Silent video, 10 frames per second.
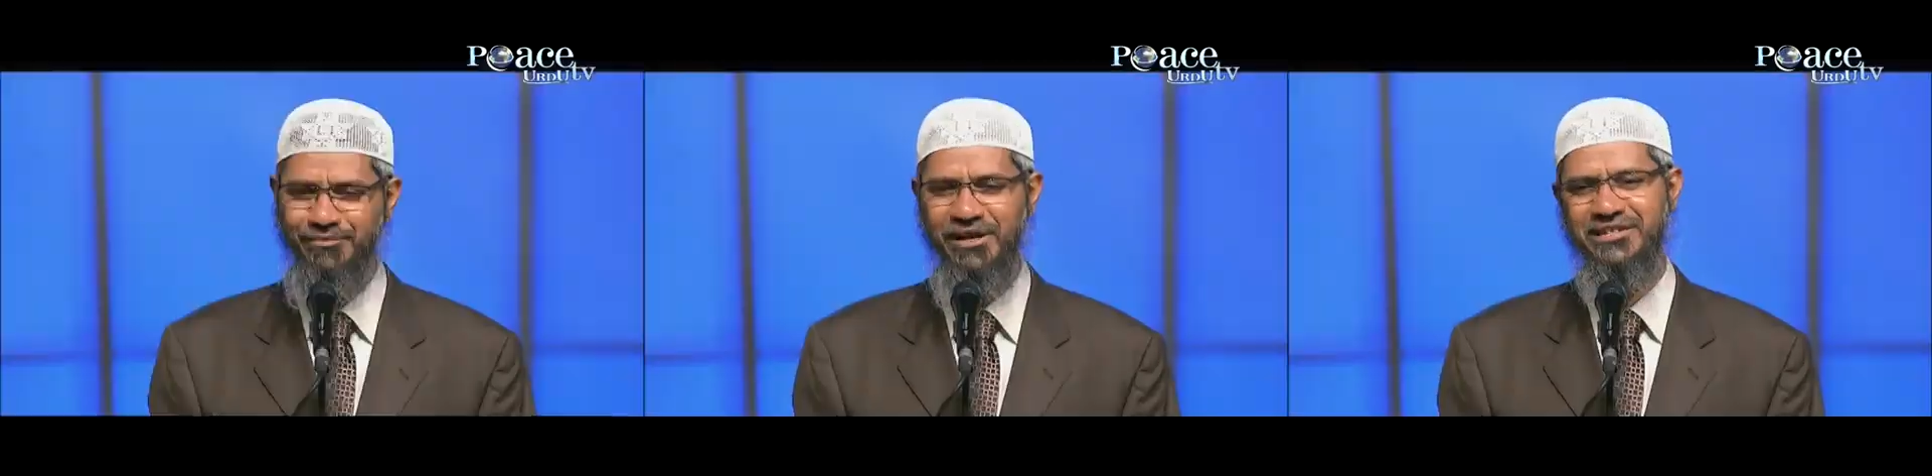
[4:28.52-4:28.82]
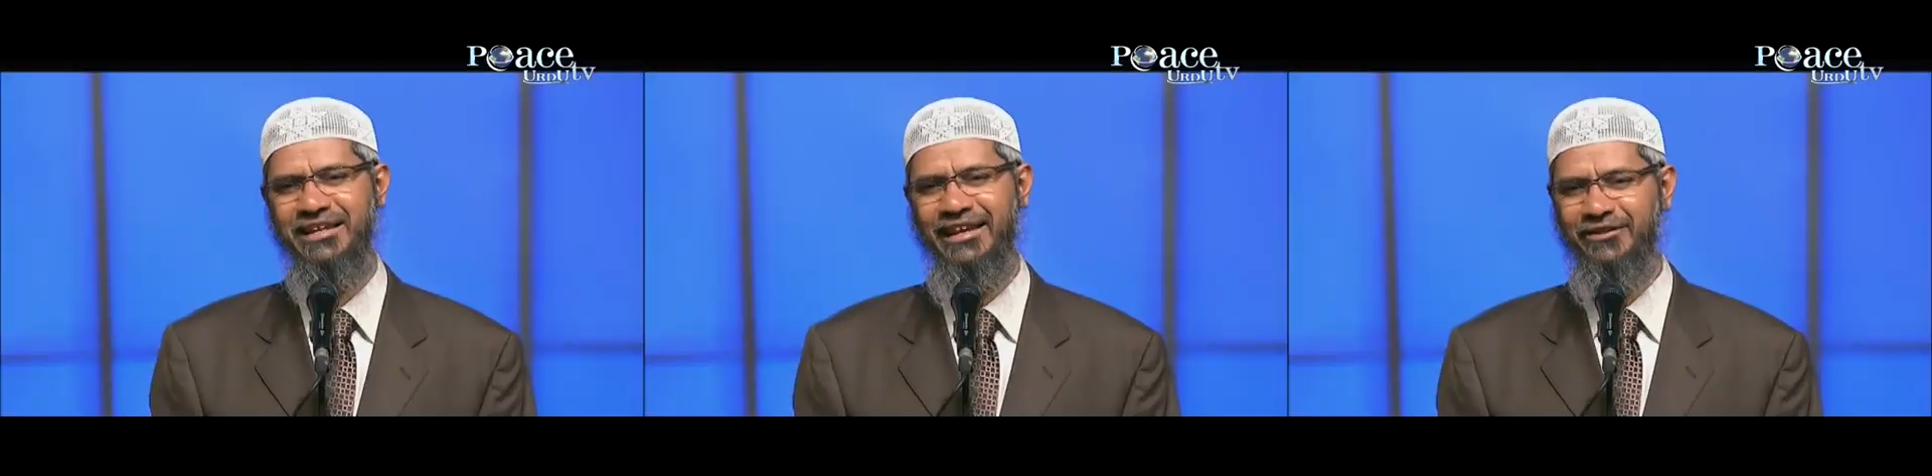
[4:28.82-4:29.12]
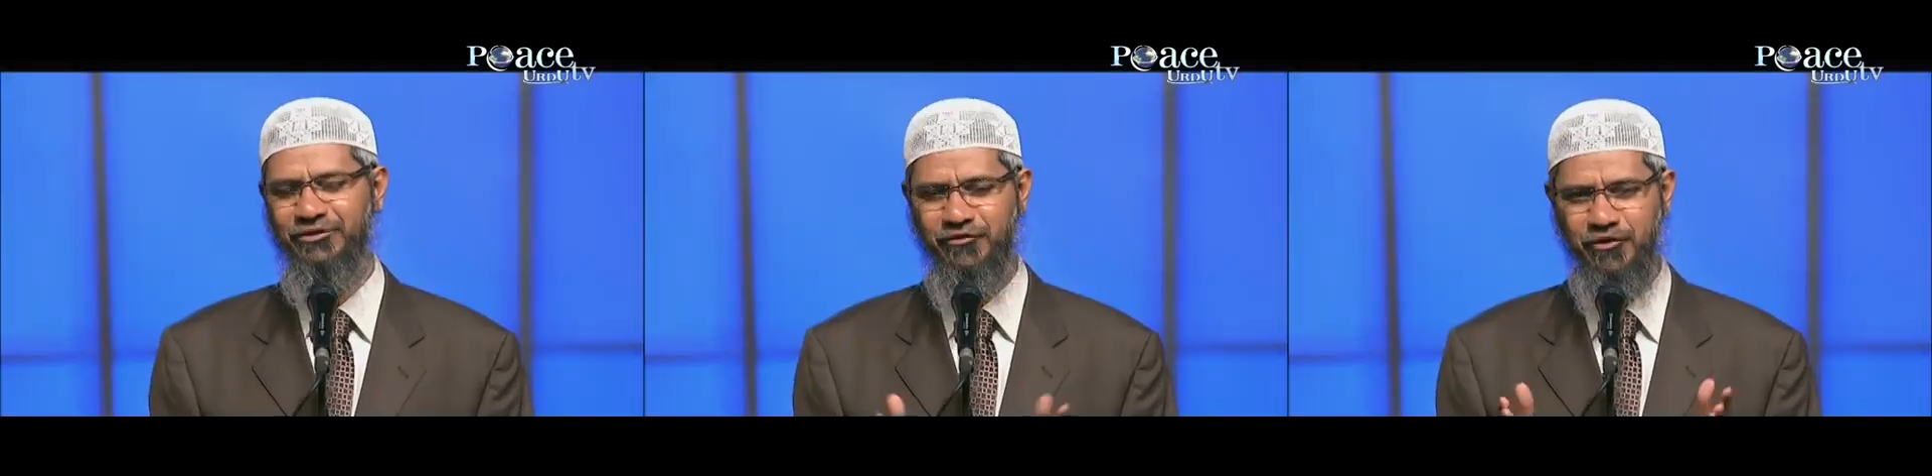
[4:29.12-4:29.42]

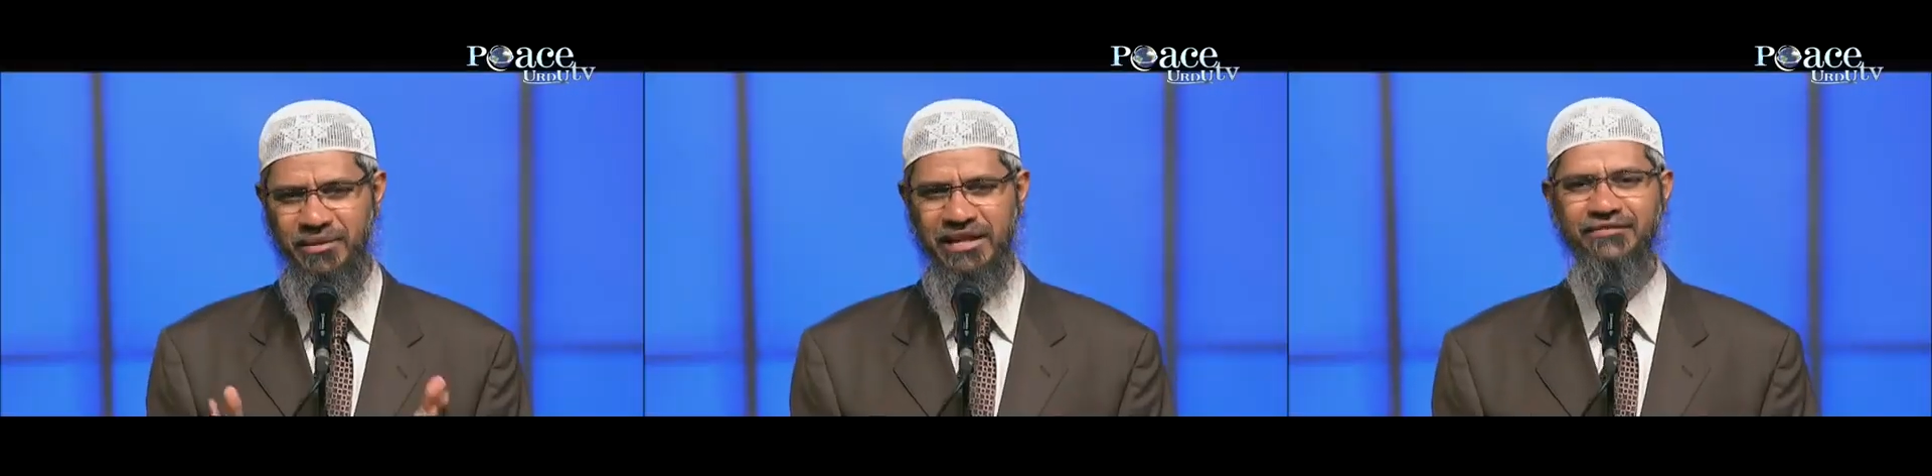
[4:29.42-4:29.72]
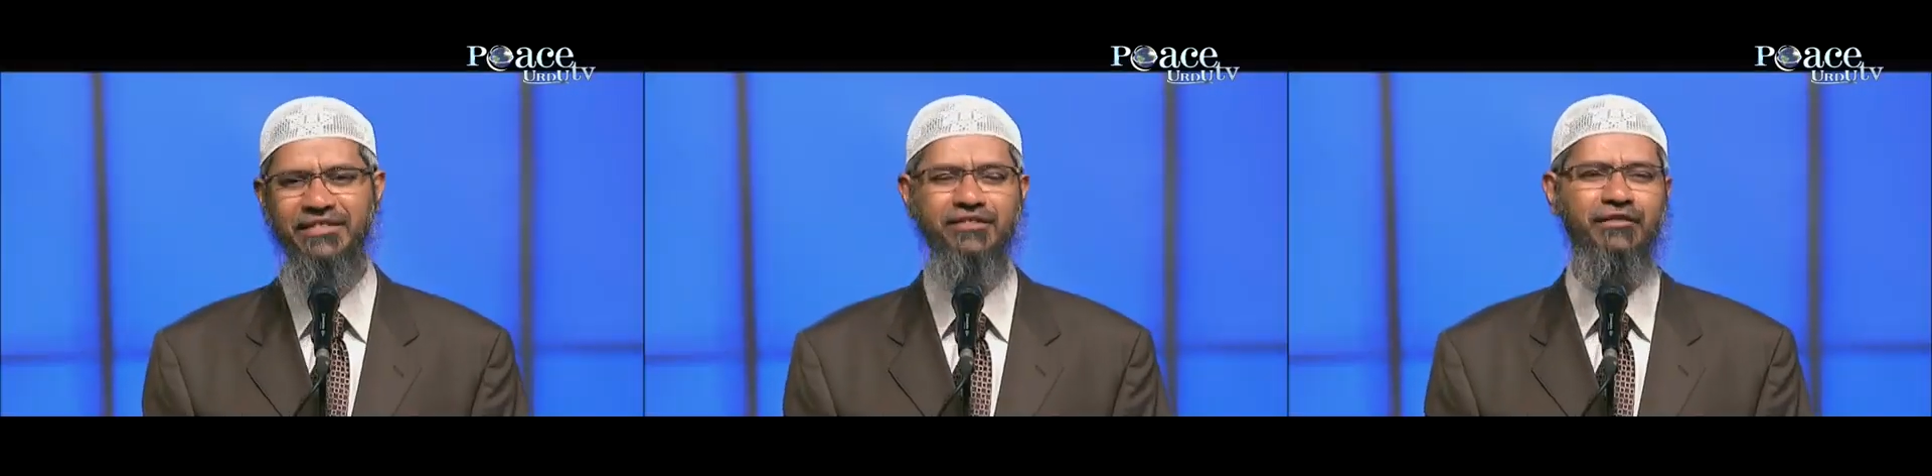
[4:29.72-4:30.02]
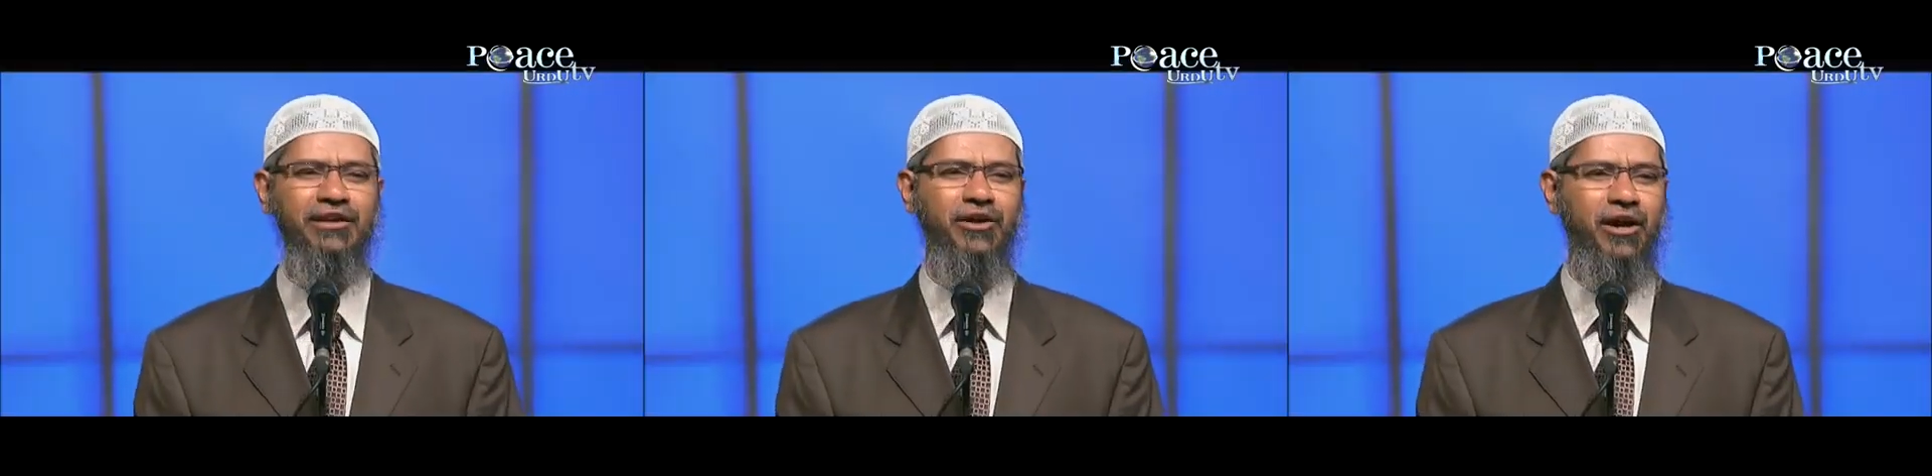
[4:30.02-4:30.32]
MashaAllah. So if you believe
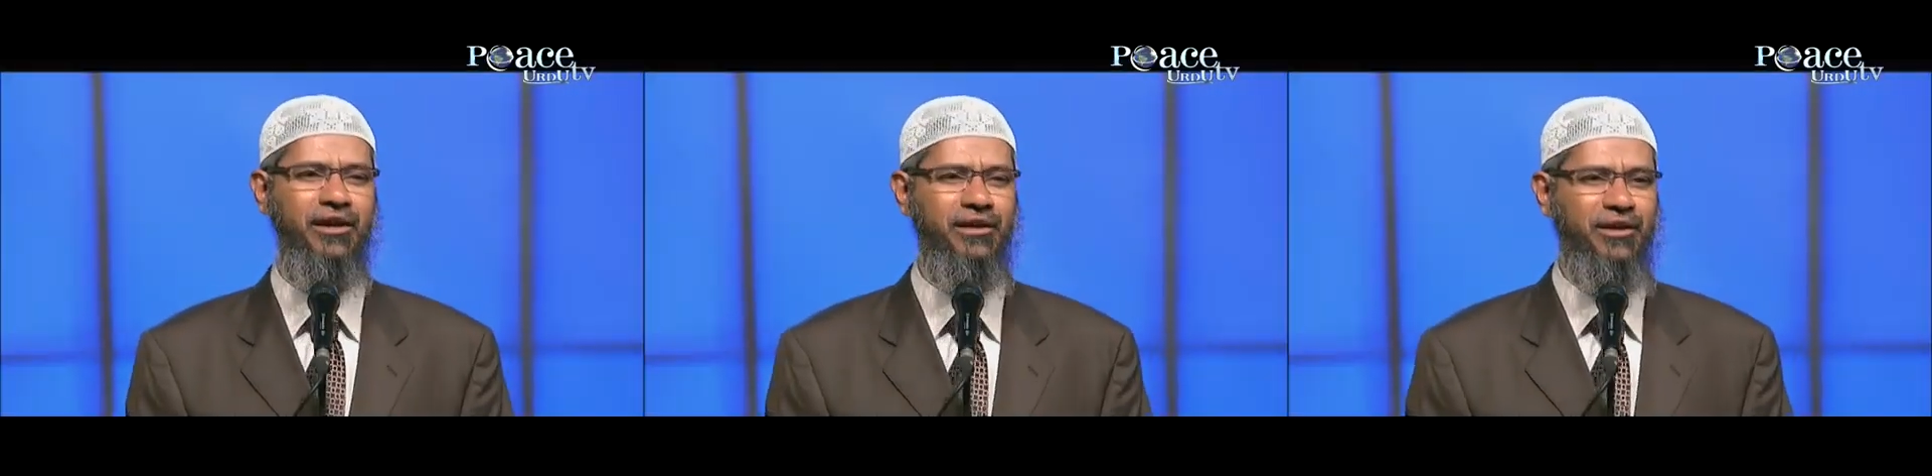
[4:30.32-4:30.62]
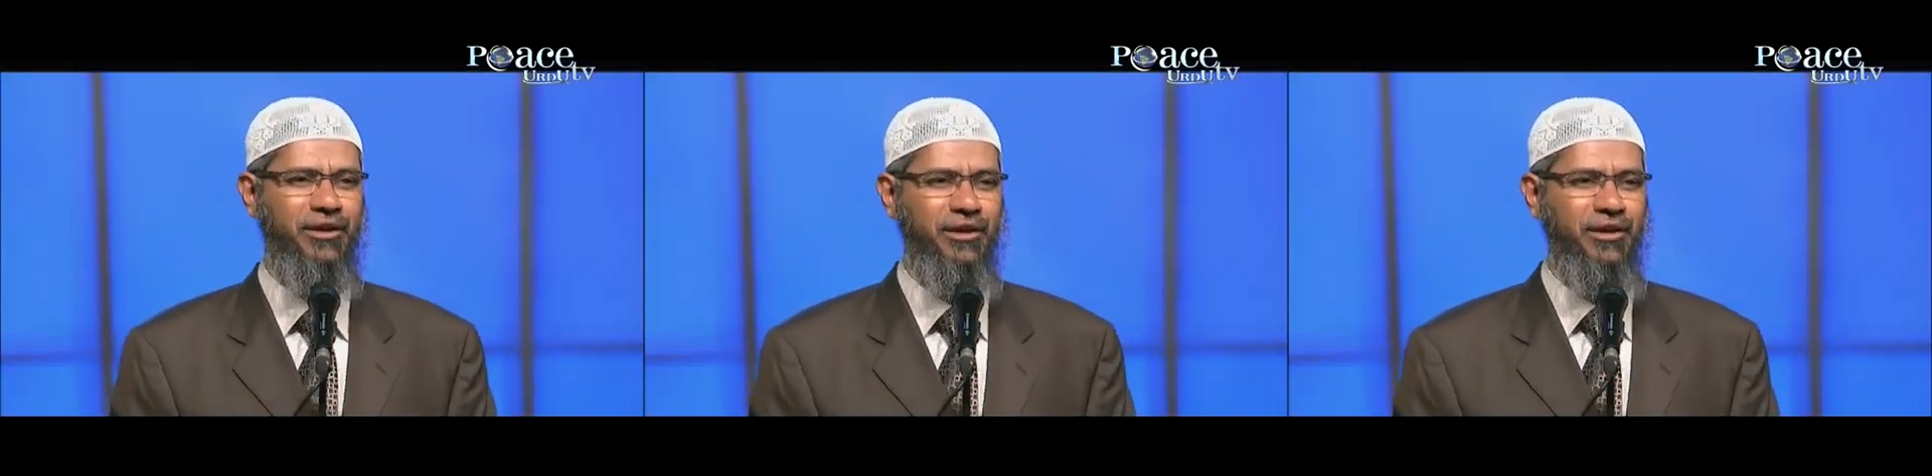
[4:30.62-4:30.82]
there's one God,